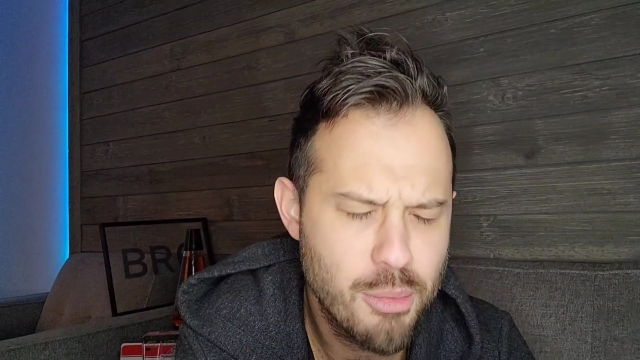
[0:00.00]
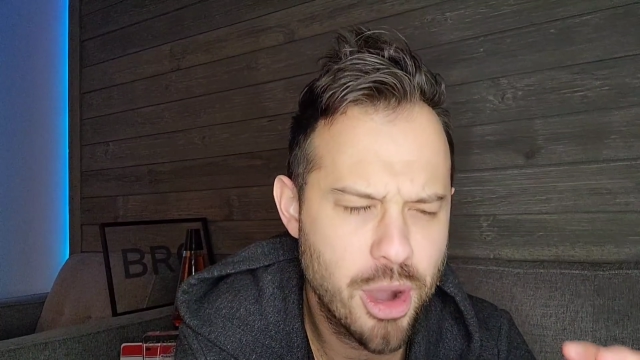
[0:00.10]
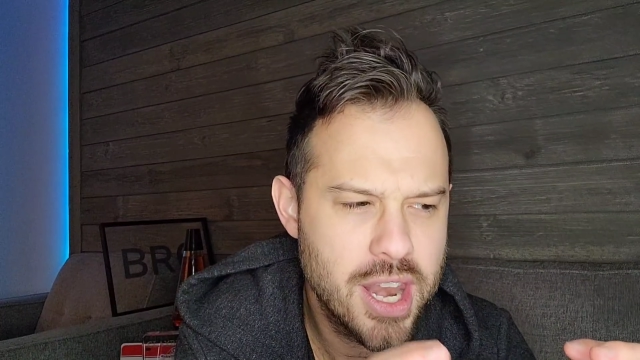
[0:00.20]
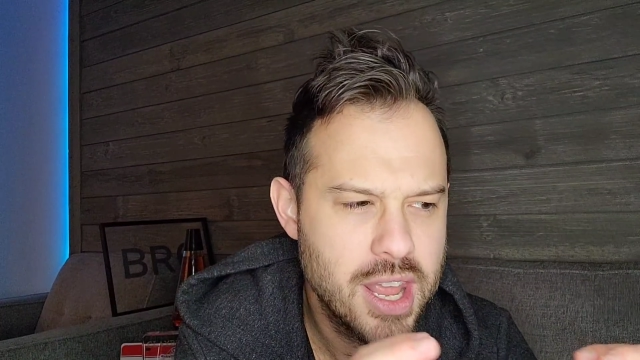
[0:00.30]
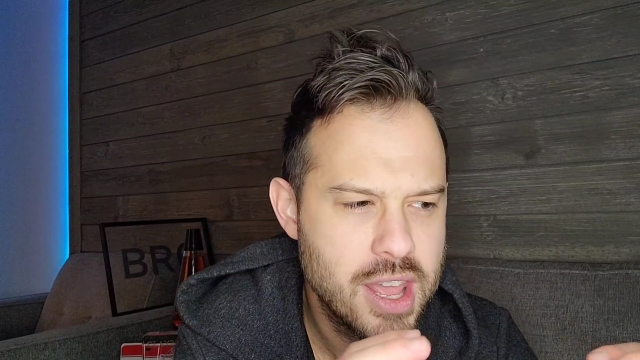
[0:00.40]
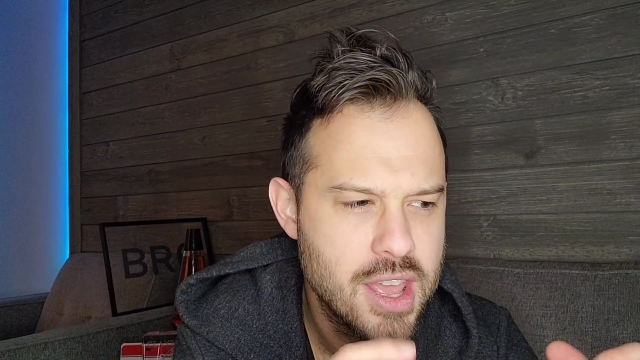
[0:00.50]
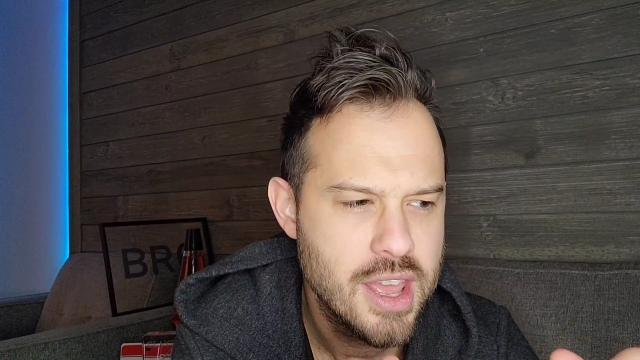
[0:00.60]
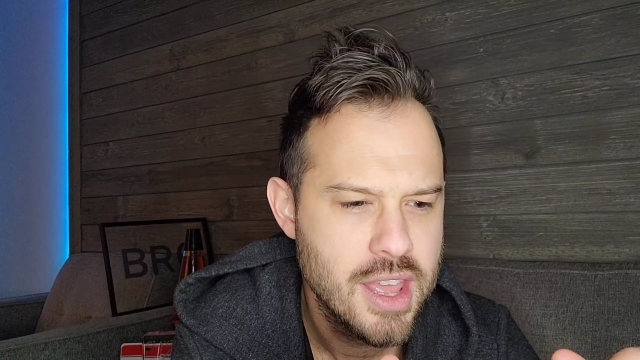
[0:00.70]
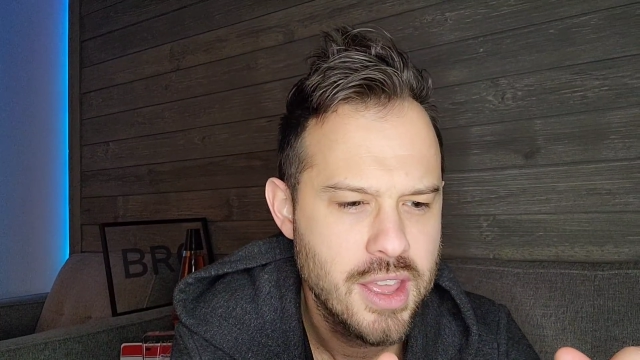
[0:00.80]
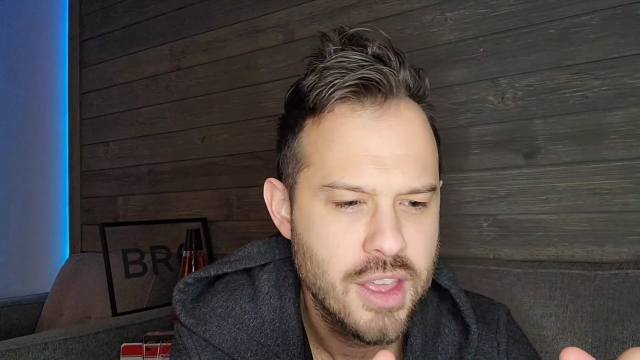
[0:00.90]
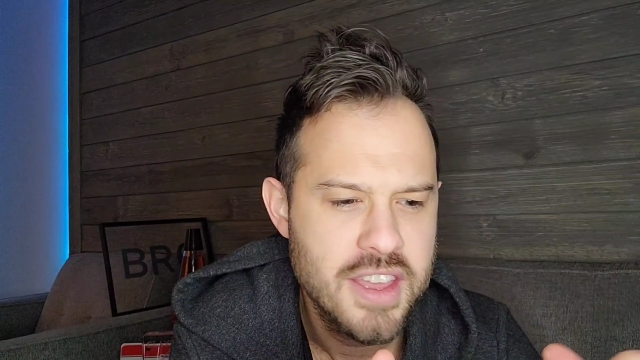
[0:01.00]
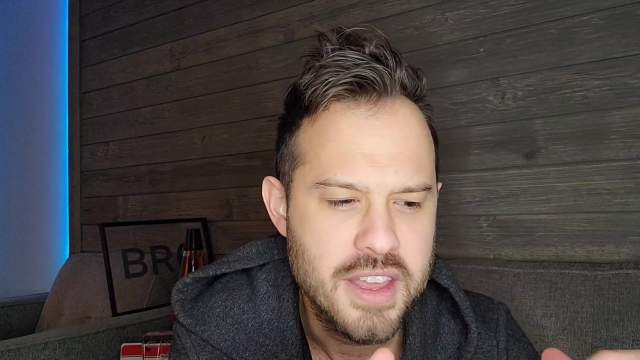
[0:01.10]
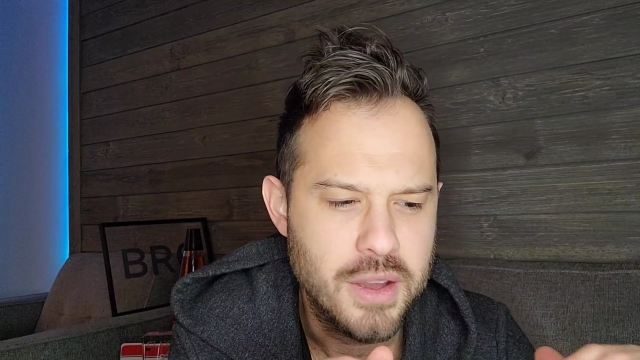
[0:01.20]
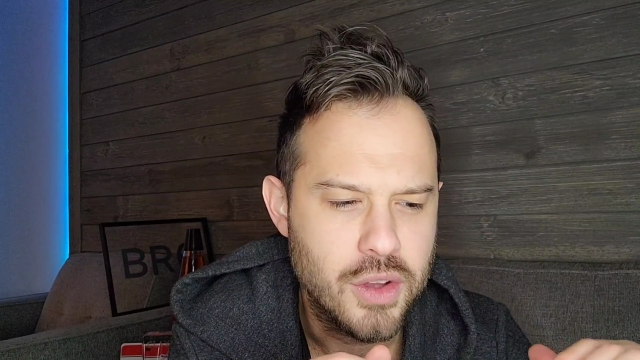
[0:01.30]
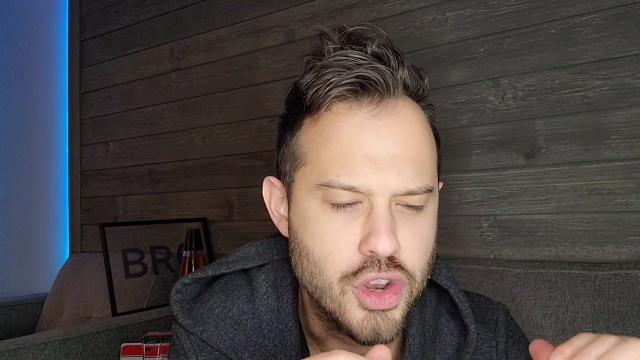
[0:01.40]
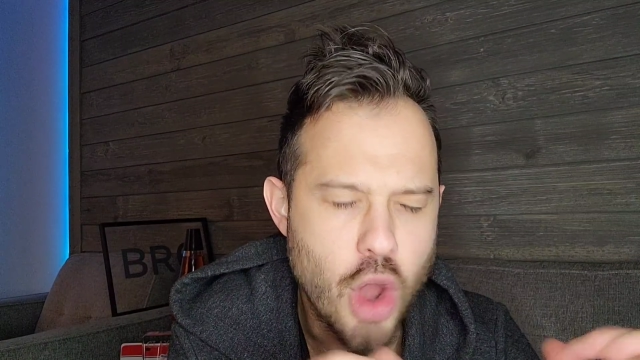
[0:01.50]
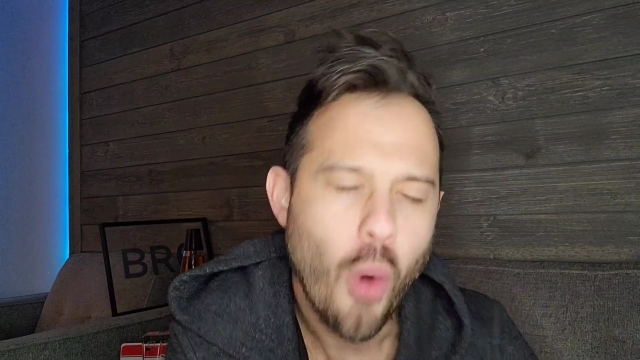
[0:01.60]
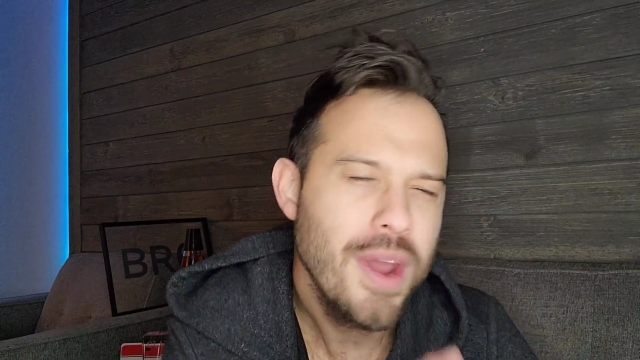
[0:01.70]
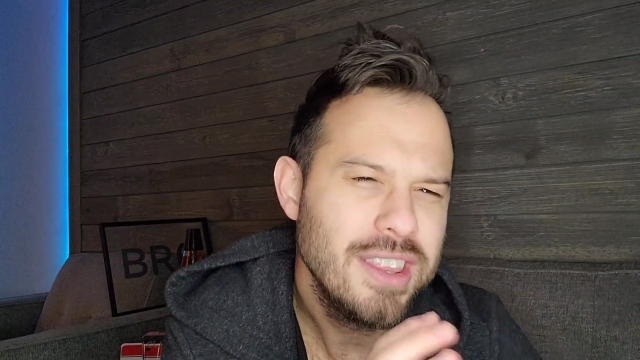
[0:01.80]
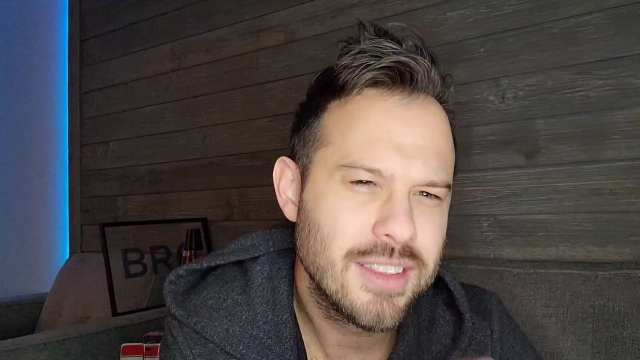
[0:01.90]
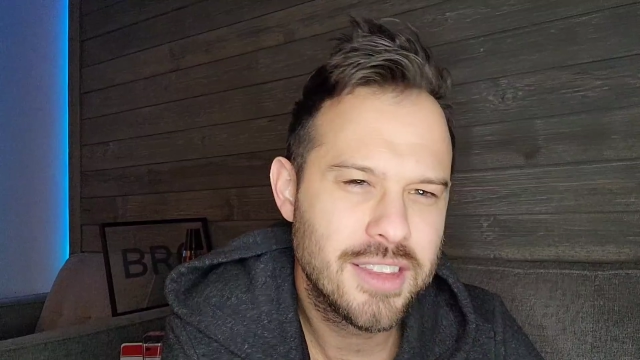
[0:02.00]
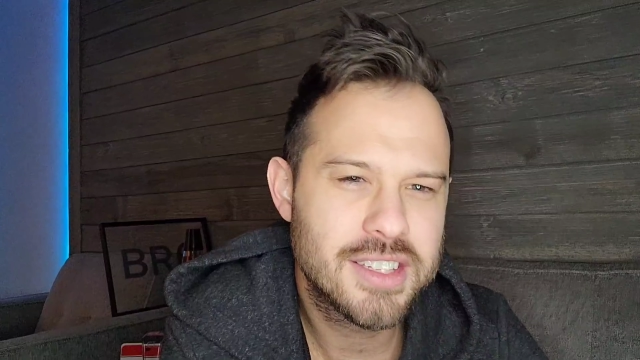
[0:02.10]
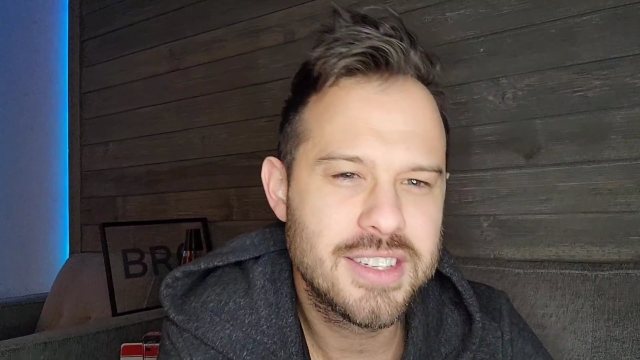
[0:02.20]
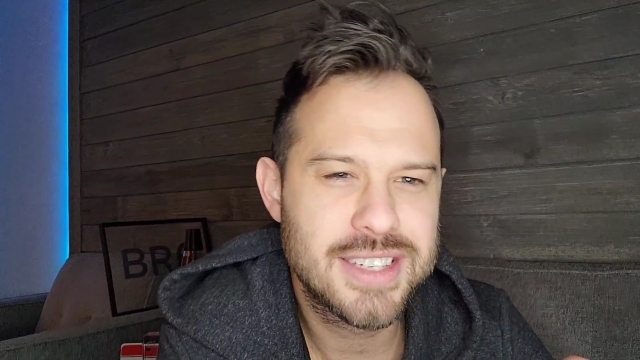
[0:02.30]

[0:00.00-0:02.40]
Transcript: But knowing that this